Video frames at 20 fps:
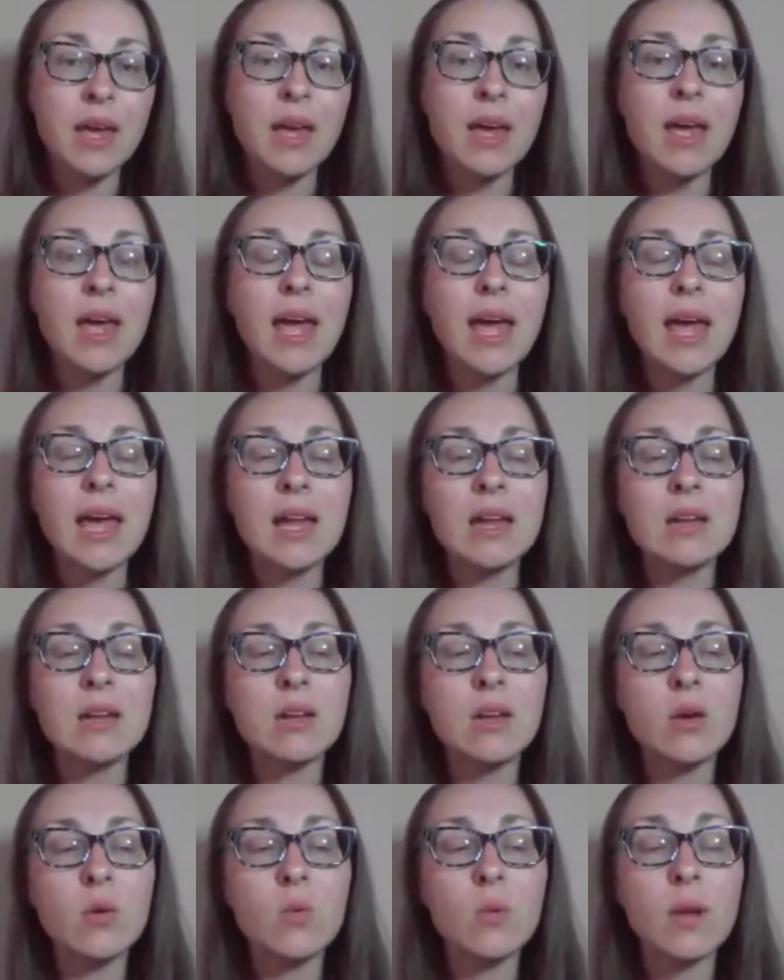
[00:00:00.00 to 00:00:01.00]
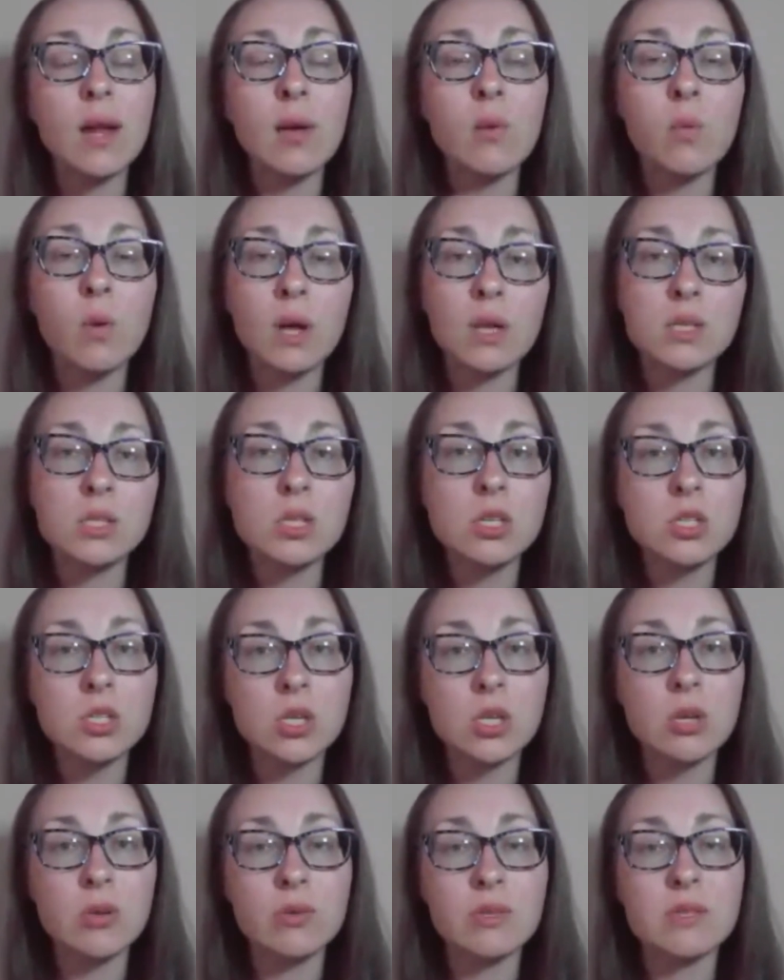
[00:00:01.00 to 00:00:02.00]
And what I want to
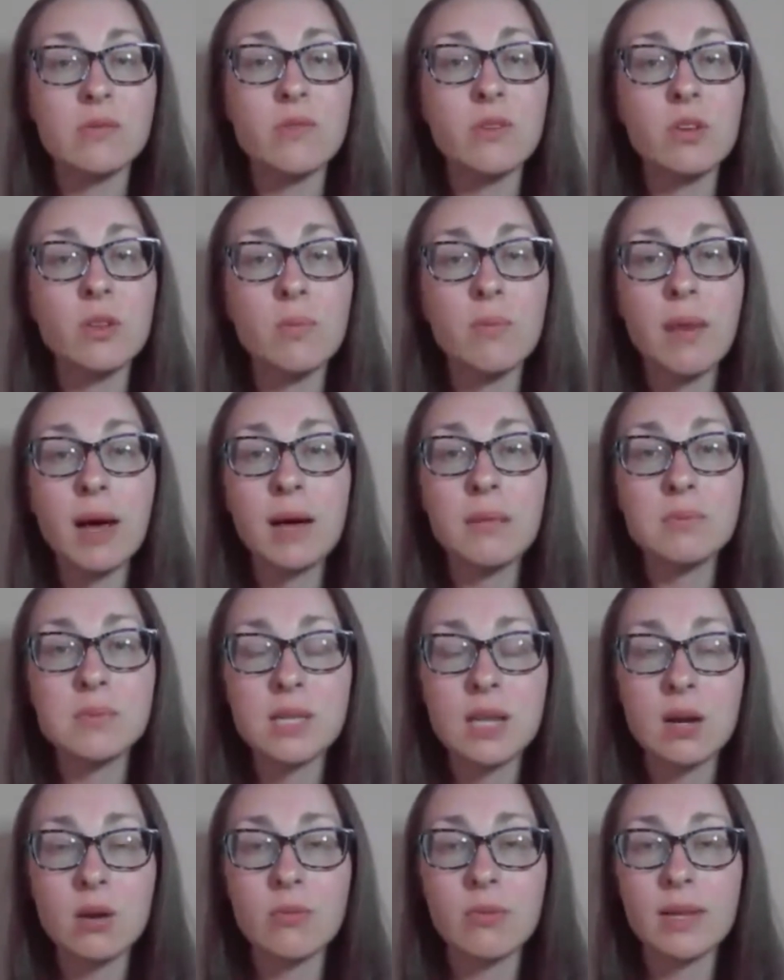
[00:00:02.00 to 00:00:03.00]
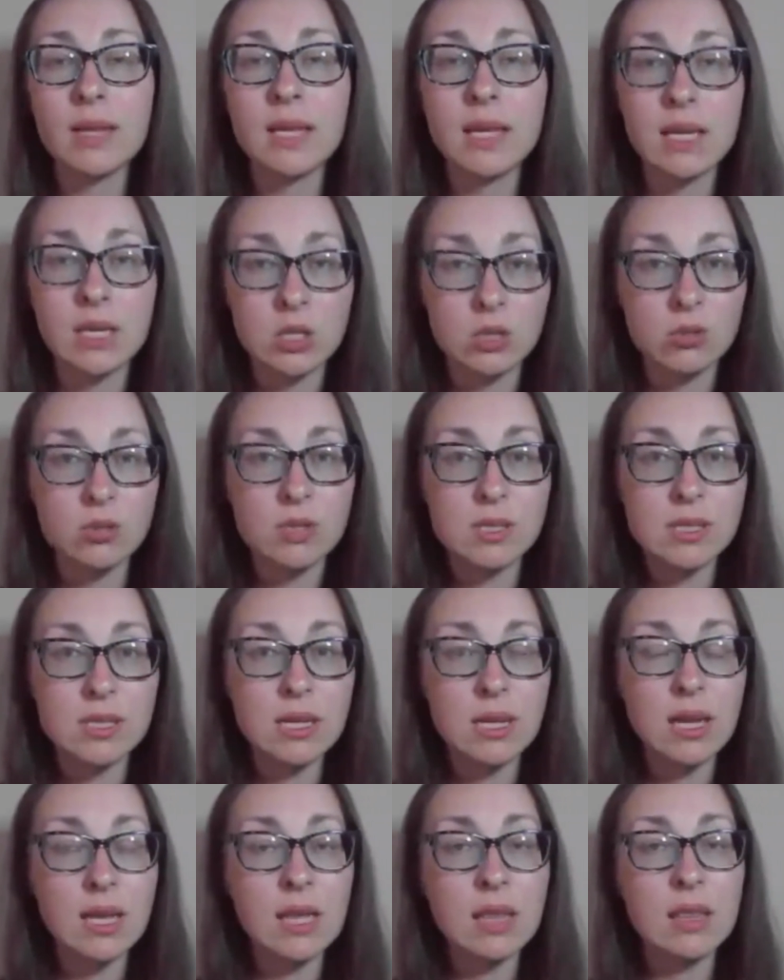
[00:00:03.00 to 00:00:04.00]
do is for the moms that are really
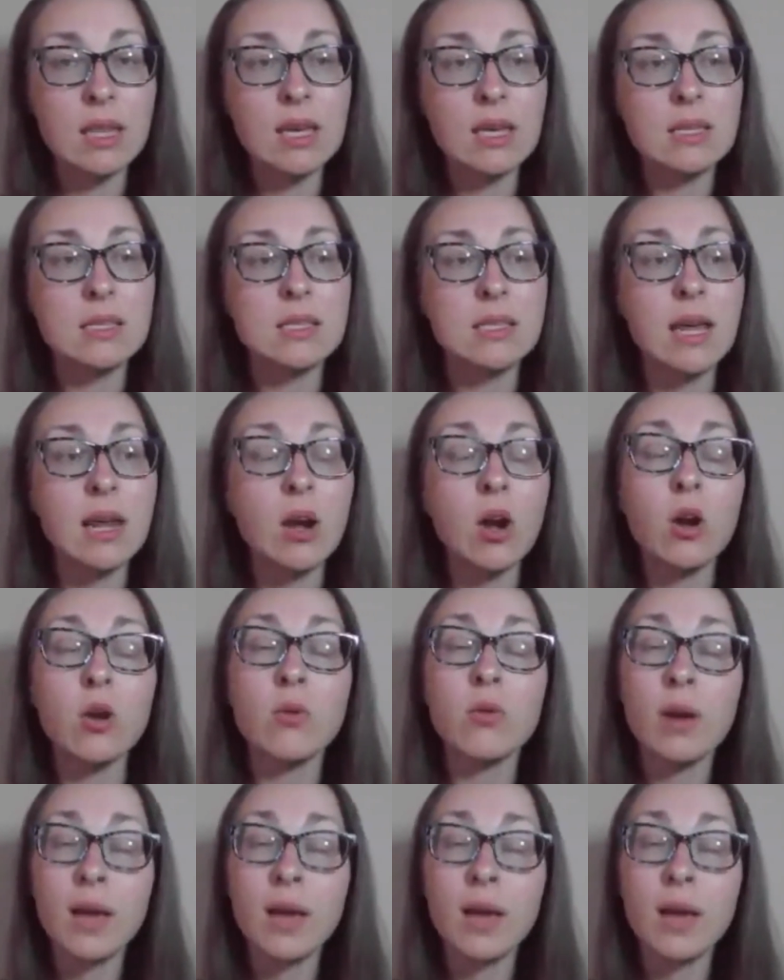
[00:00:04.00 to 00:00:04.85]
interested in this, that are,